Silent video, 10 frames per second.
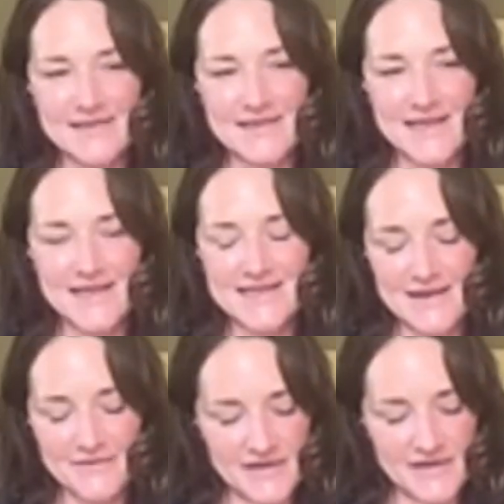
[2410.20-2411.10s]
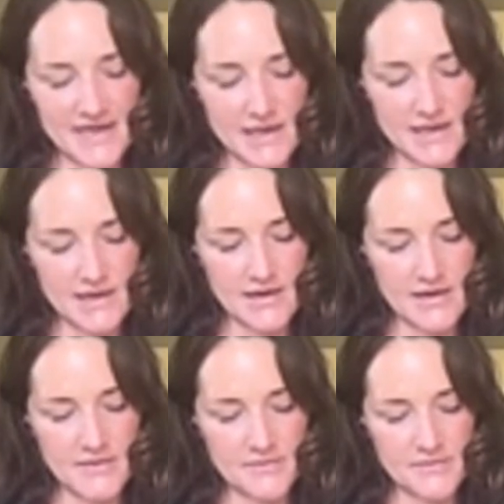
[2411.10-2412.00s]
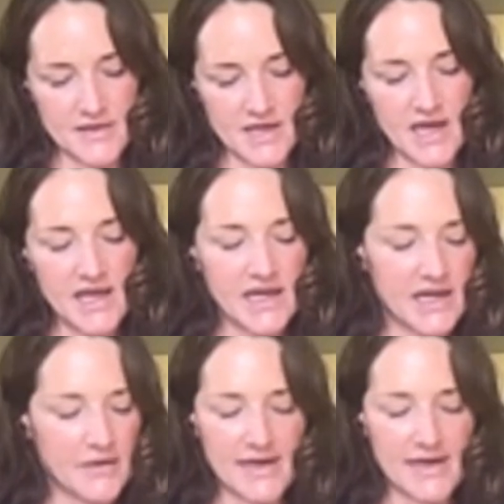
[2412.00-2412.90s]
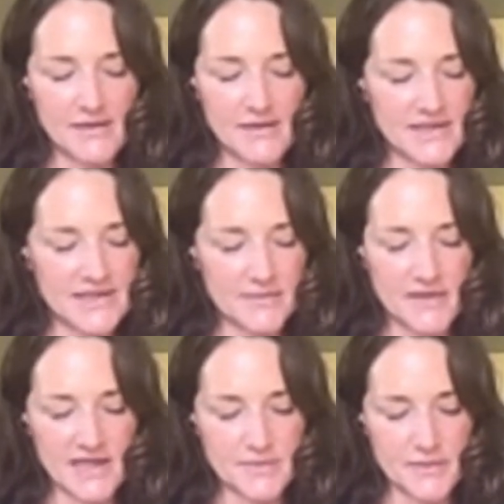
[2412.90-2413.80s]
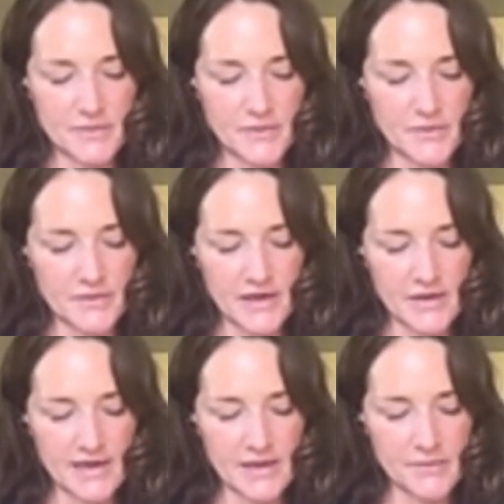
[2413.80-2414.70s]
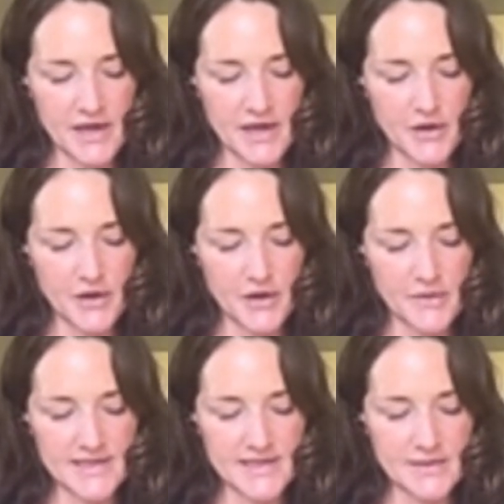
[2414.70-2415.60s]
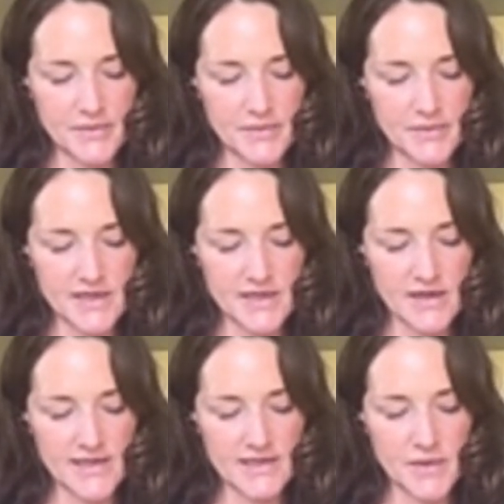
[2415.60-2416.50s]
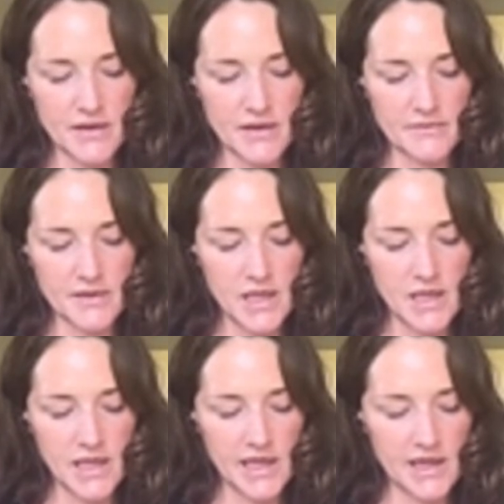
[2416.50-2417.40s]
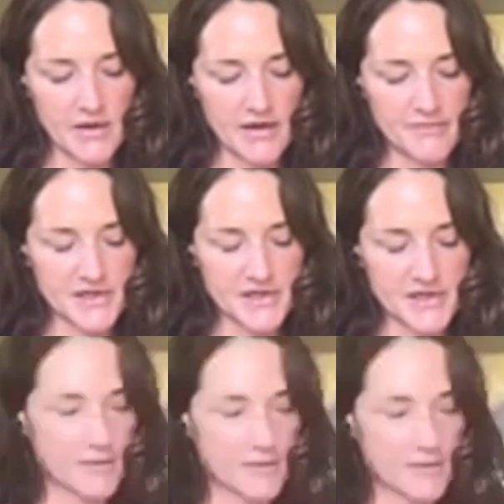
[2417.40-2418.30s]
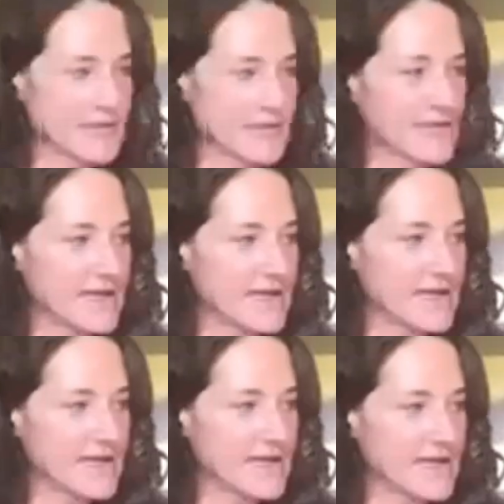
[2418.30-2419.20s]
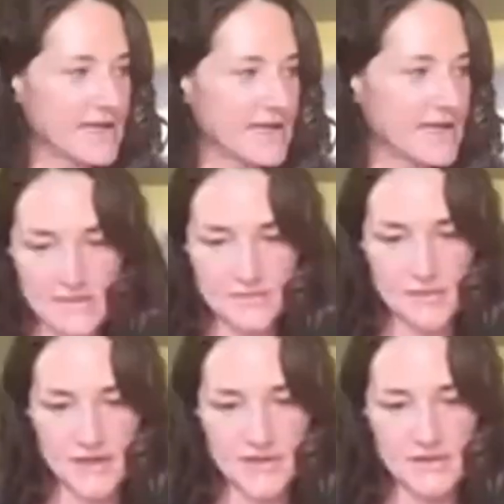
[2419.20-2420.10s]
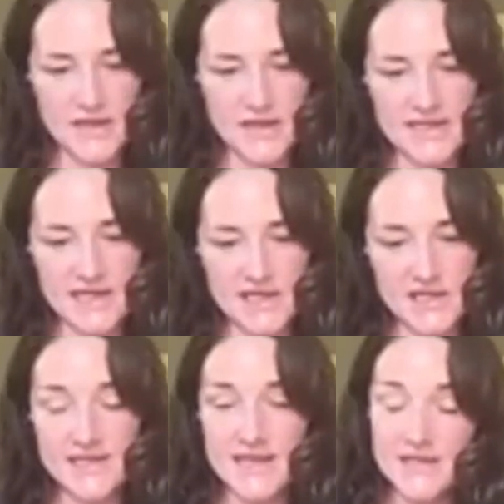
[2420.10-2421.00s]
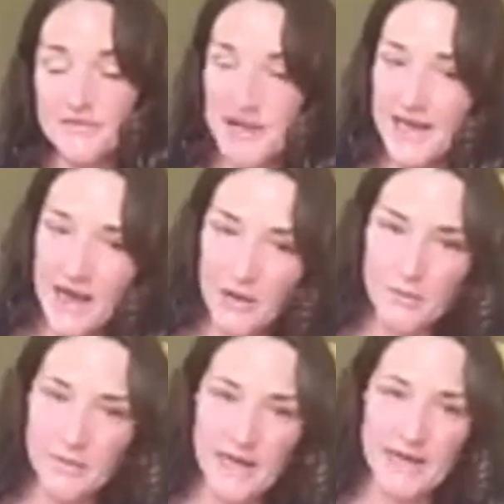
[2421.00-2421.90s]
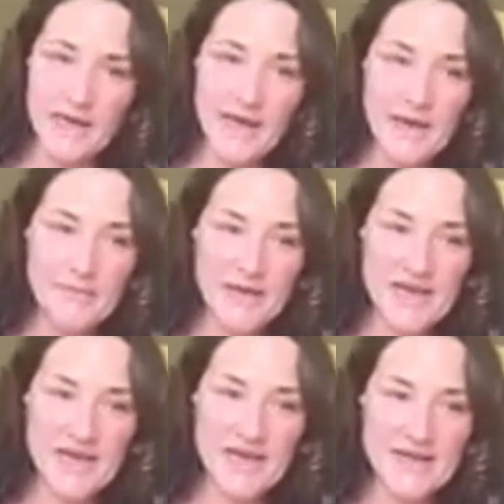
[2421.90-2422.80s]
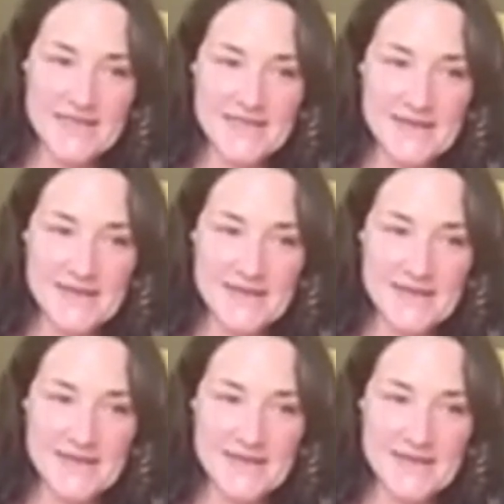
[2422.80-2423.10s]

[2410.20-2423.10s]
he's lovely. Um, you know, a little. Some of these people, you know, a little bit cuckoo in some people's eyes, but you know, I've met Joe personally, and he sent me one of his personal meditations, and it's really helped me because